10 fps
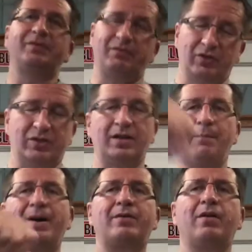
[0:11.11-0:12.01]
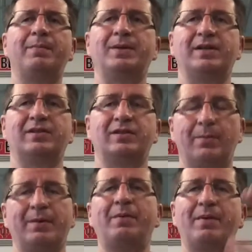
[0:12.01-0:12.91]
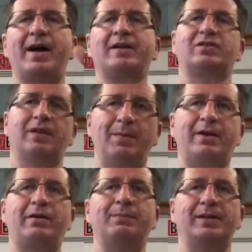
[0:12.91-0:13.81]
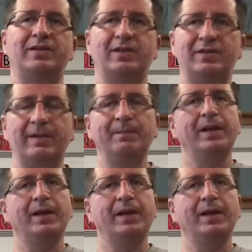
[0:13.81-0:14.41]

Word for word: first dump out all the pieces, open up the box, dump out all the pieces.